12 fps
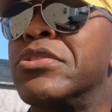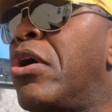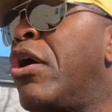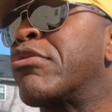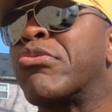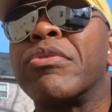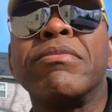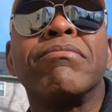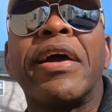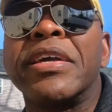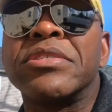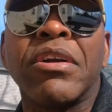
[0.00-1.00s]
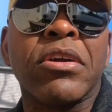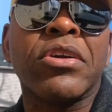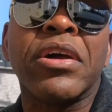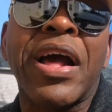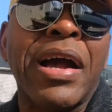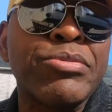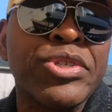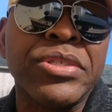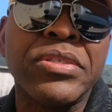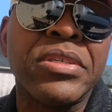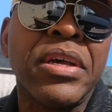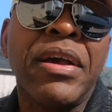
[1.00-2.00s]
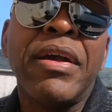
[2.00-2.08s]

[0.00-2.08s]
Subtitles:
All three mics are good options.